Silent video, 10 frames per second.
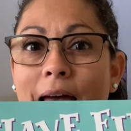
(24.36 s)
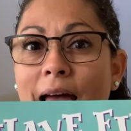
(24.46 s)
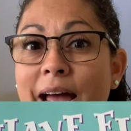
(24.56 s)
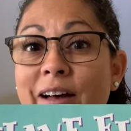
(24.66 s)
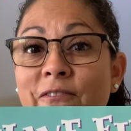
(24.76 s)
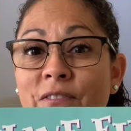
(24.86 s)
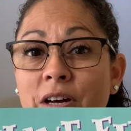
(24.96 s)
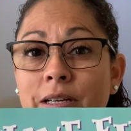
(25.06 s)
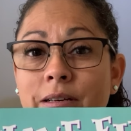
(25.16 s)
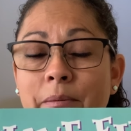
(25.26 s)
Have
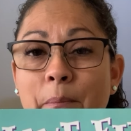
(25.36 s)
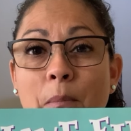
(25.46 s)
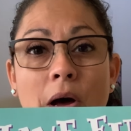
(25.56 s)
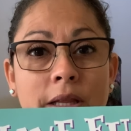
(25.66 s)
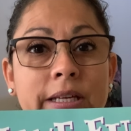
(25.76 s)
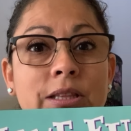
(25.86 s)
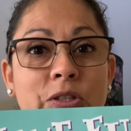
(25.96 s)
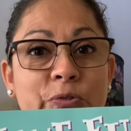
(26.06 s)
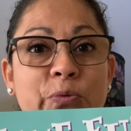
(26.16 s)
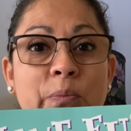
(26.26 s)
fun, Molly
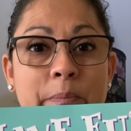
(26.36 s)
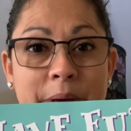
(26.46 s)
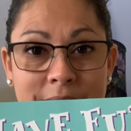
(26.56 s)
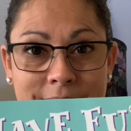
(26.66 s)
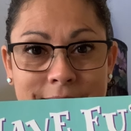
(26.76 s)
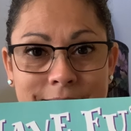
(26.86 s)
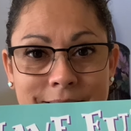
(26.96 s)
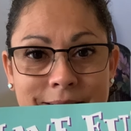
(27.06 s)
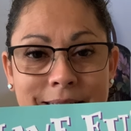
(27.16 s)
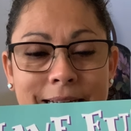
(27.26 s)
Lou Melon.
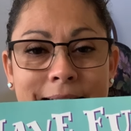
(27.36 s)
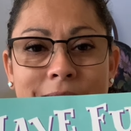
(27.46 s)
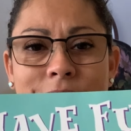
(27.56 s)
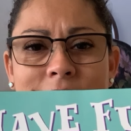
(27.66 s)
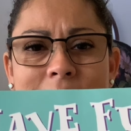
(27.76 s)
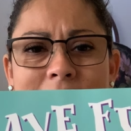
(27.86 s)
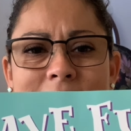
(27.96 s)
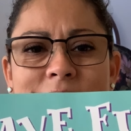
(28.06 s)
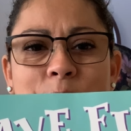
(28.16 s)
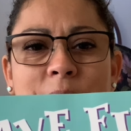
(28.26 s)
Now looking
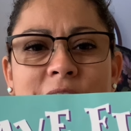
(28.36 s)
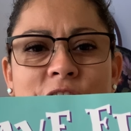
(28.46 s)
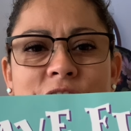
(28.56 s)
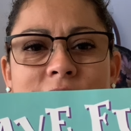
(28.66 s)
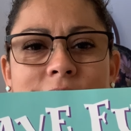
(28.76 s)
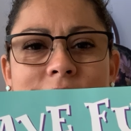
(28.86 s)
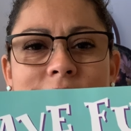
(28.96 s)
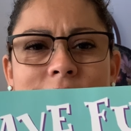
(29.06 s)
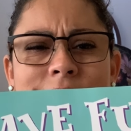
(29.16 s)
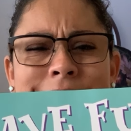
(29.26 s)
at this picture,
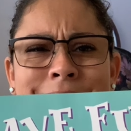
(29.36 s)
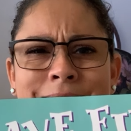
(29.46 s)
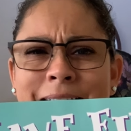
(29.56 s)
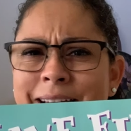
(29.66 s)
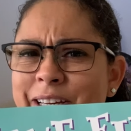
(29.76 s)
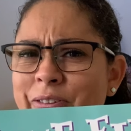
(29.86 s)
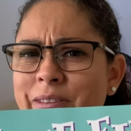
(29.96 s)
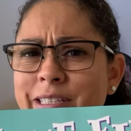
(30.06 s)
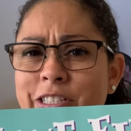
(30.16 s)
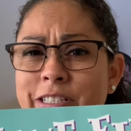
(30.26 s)
how do you
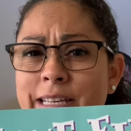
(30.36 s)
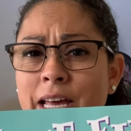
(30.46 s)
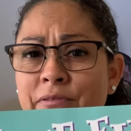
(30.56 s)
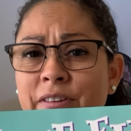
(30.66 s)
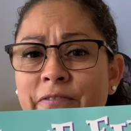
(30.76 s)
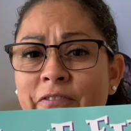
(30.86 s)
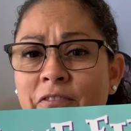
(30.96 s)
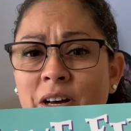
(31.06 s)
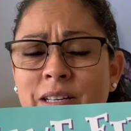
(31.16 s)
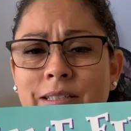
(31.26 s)
think she's having
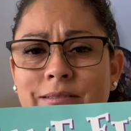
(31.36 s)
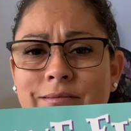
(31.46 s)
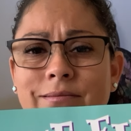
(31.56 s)
fun?